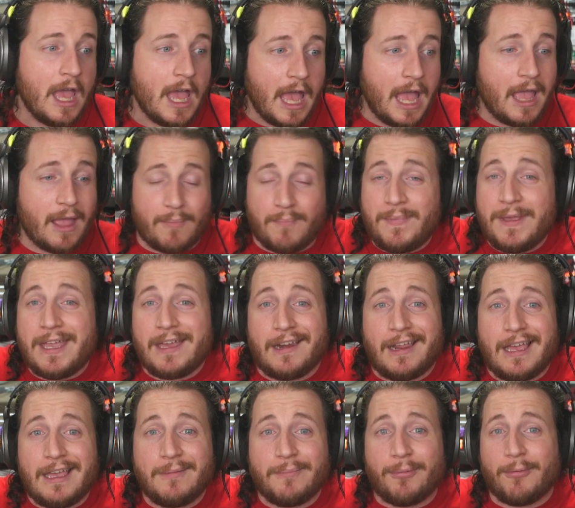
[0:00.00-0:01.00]
Hey, be it
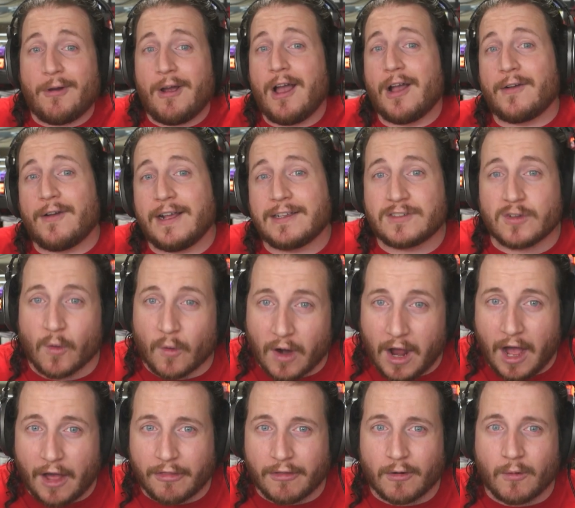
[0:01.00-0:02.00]
in progress or
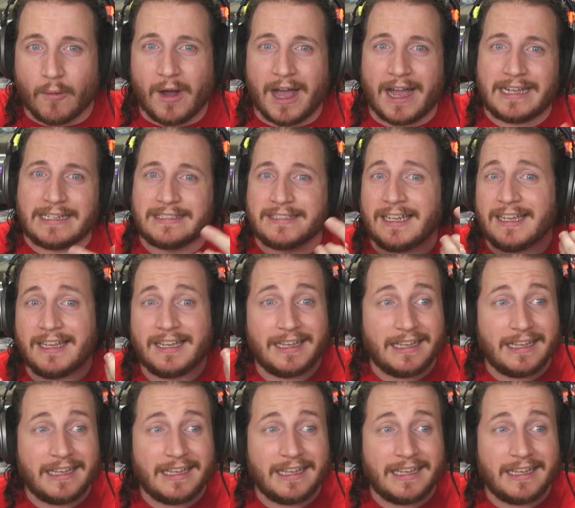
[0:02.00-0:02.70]
otherwise,